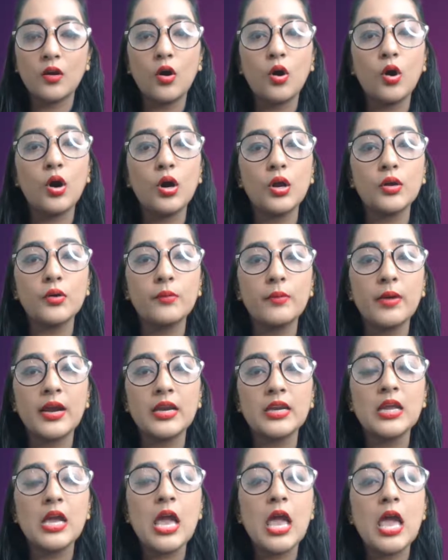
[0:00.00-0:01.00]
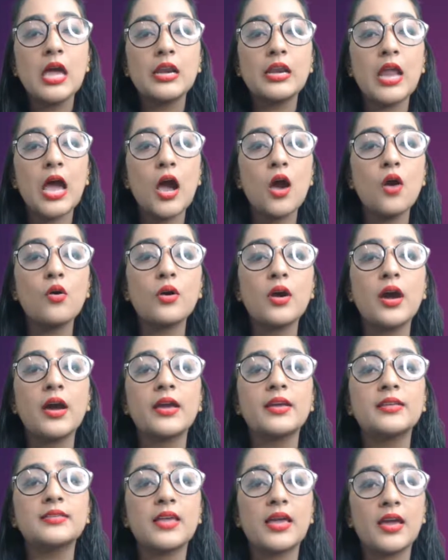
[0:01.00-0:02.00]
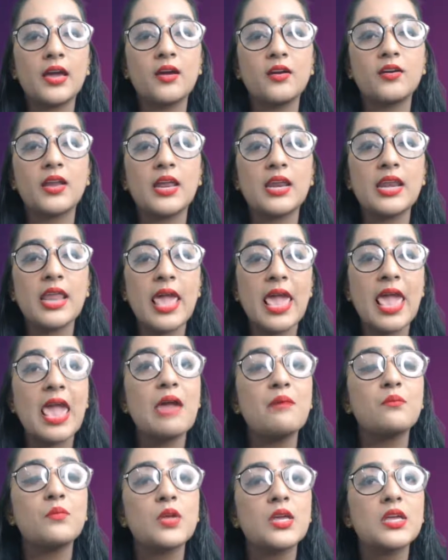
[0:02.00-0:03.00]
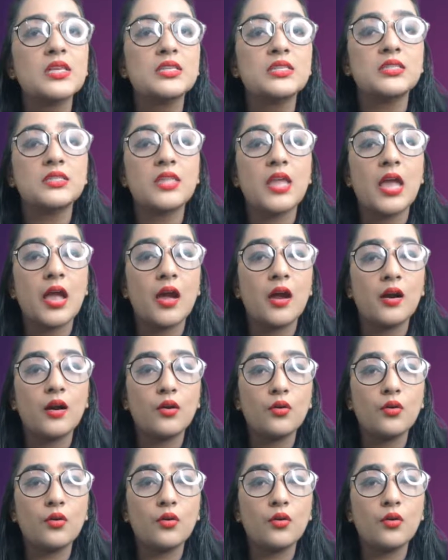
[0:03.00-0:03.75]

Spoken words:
All right. Now guys, here in M is there.